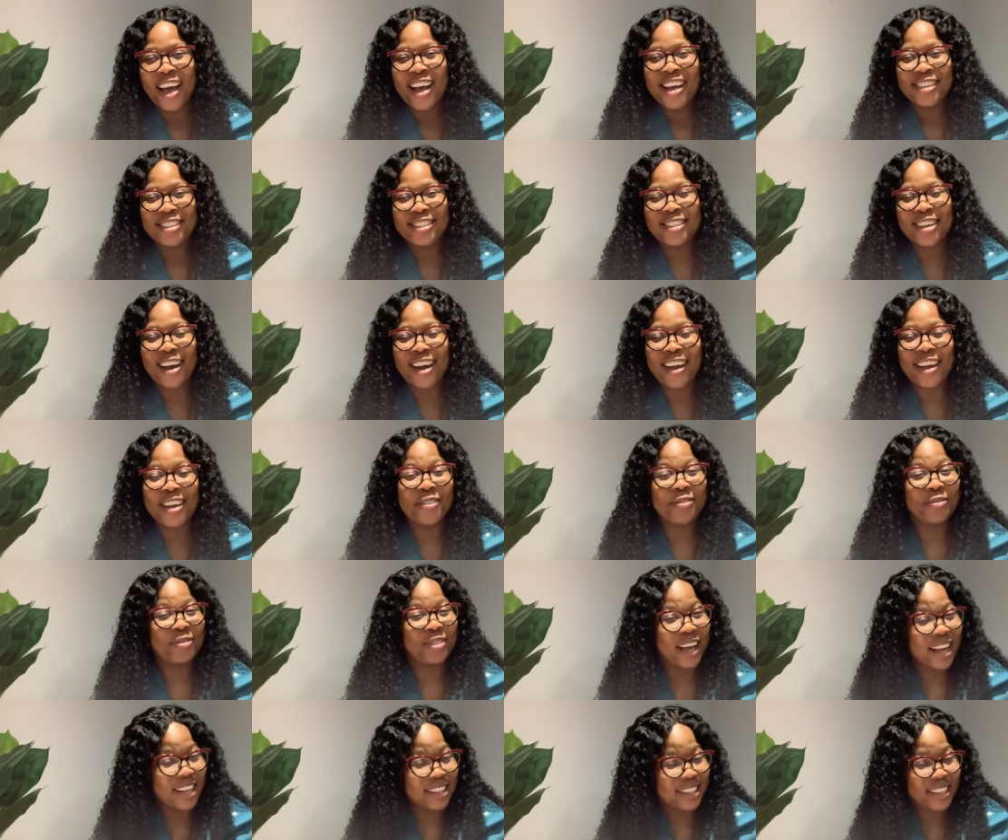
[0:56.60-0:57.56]
So if
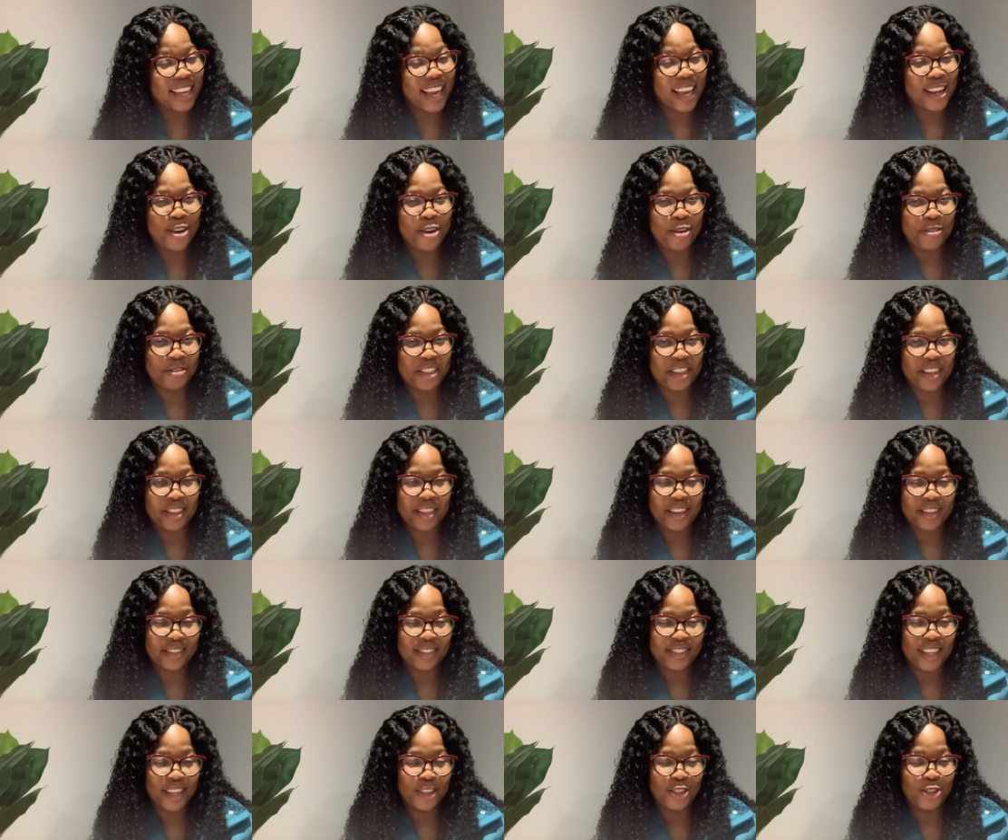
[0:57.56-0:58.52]
that's any of the things
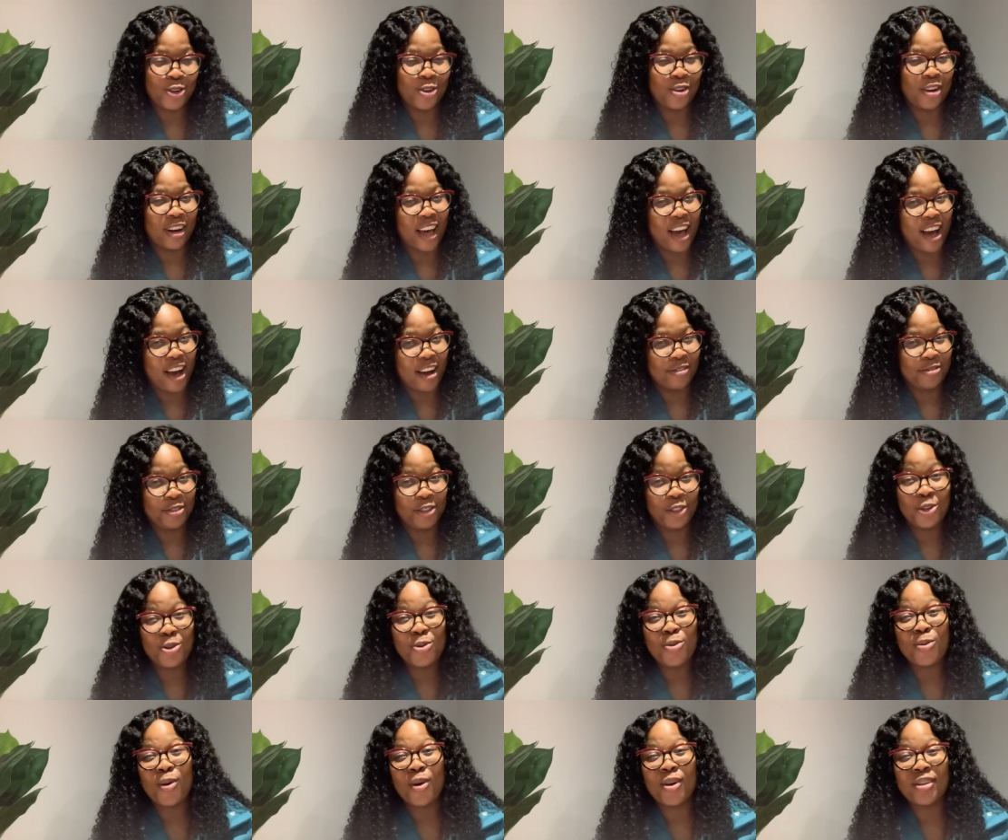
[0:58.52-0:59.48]
that you love,
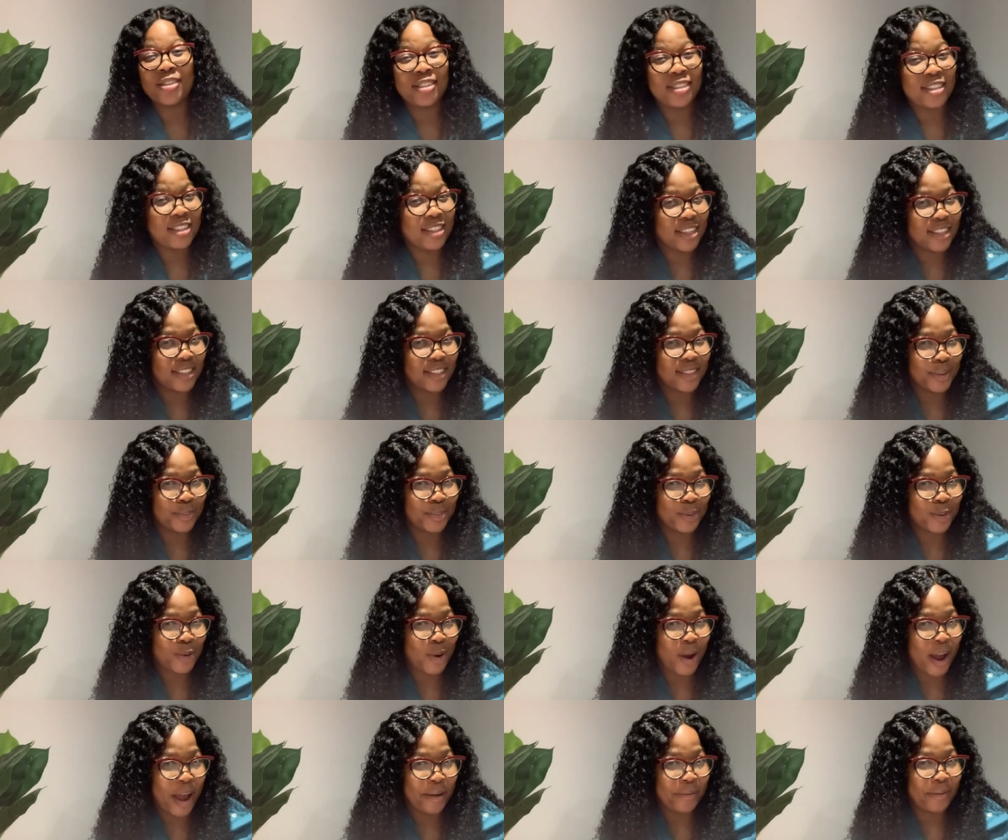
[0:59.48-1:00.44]
do consider
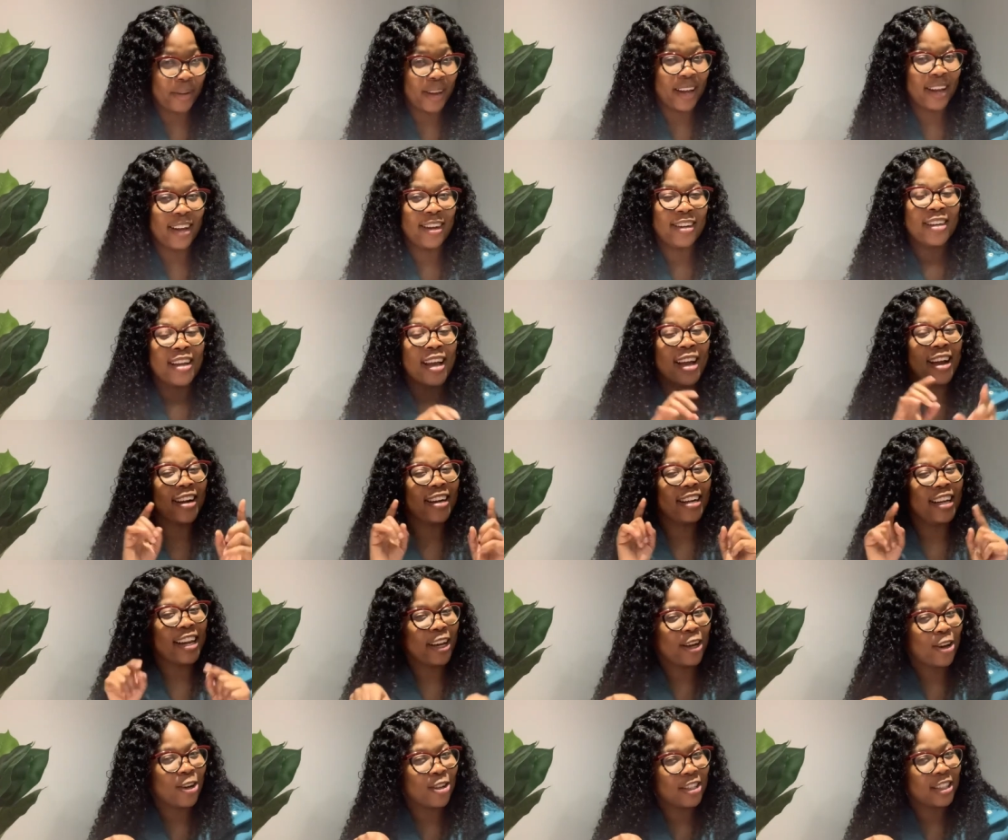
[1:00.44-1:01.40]
subscribing.
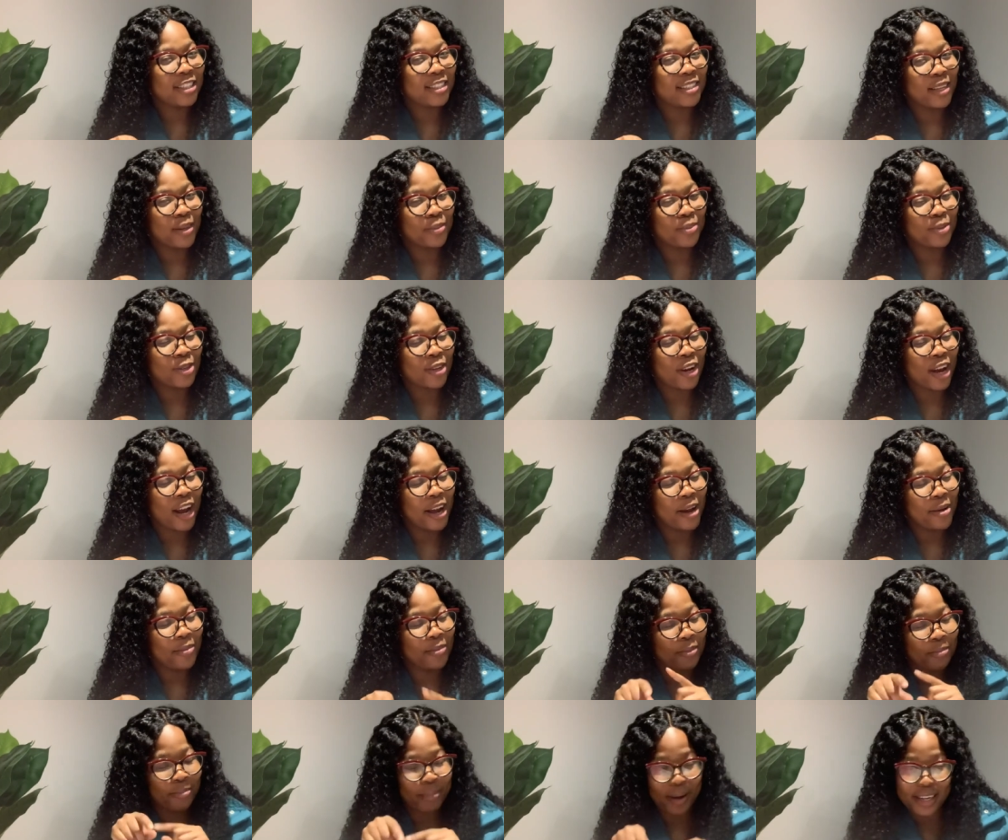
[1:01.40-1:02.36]
Click on the
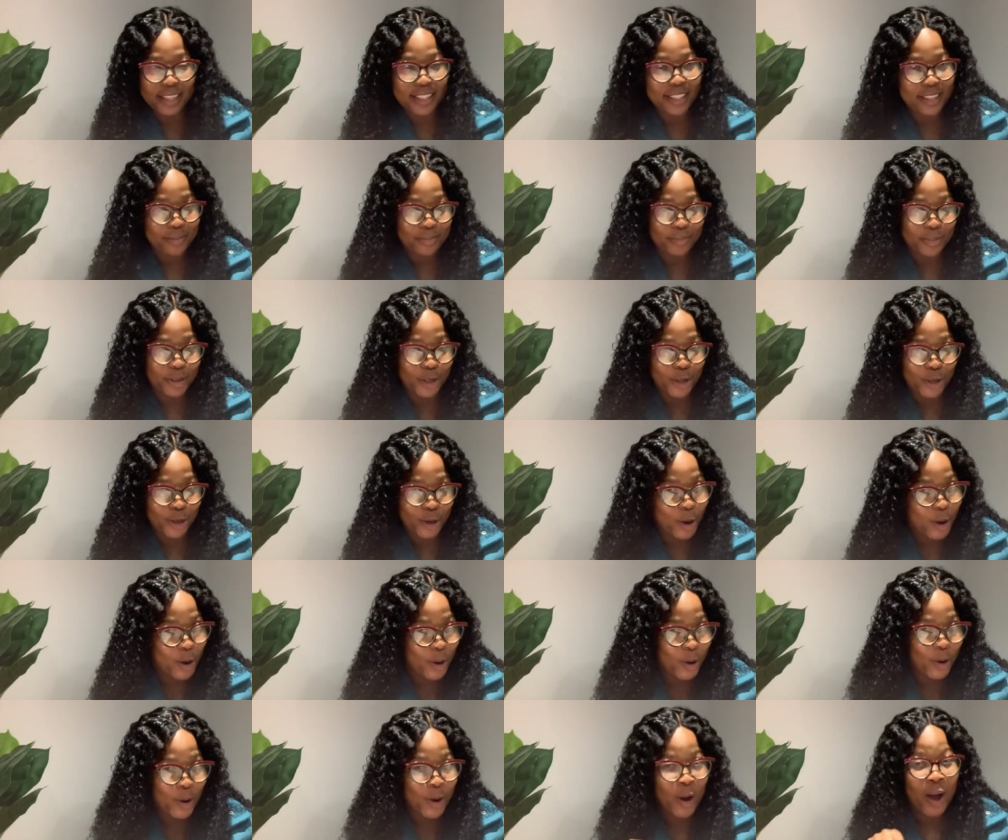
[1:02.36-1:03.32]
subscribe button
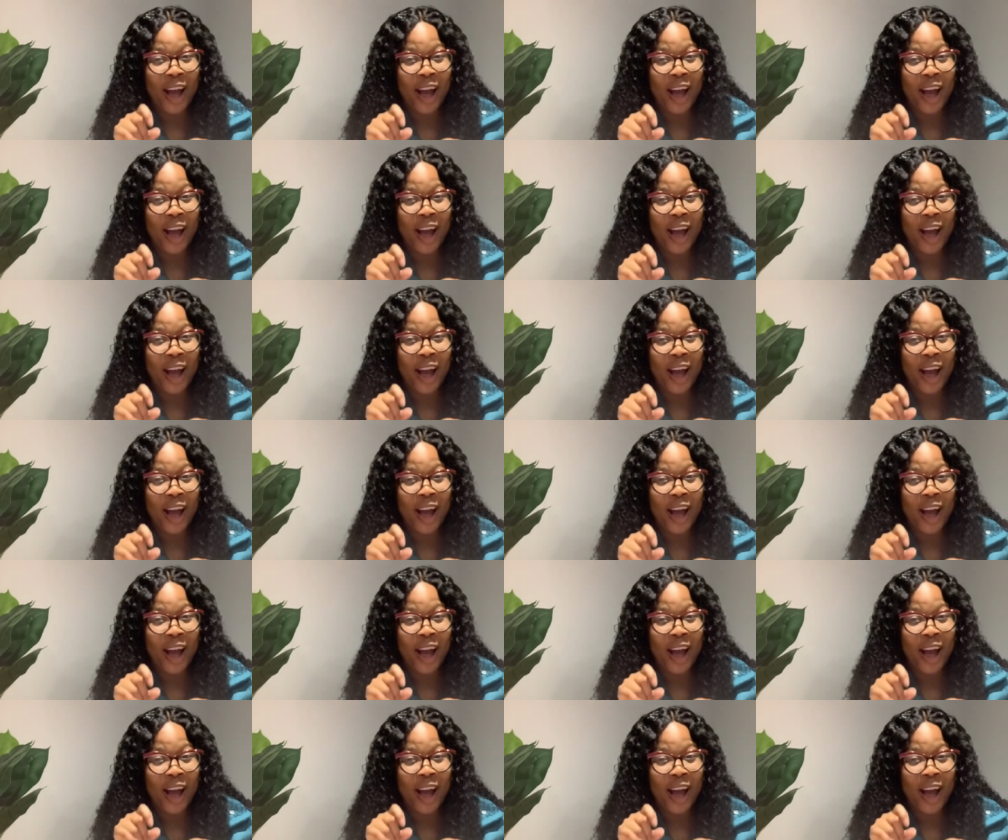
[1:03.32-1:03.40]
below,